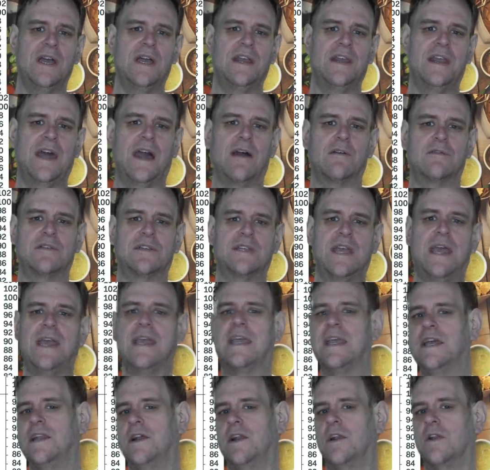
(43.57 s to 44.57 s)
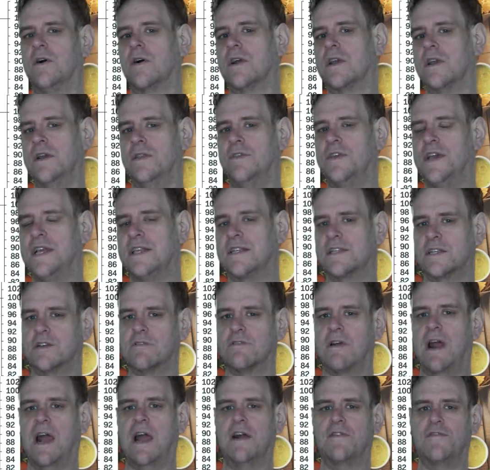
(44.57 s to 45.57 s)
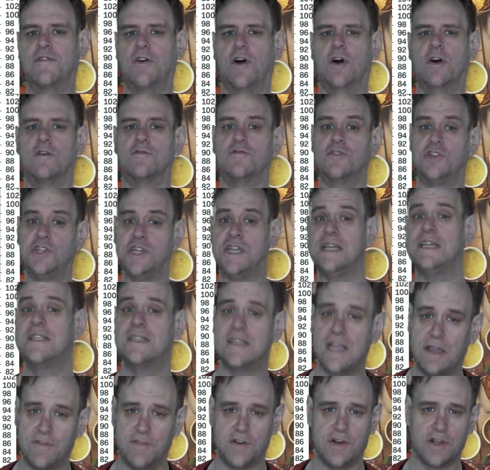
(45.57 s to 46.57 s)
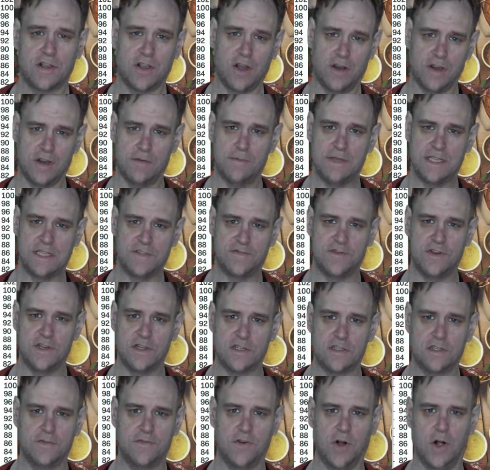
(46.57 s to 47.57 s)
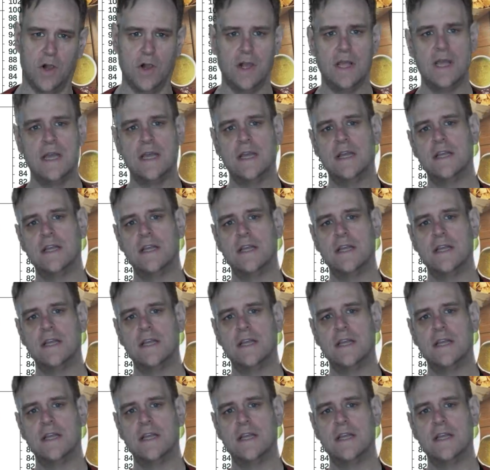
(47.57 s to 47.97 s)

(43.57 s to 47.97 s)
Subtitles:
Now, taking a look at this graph of G7 economies first of all.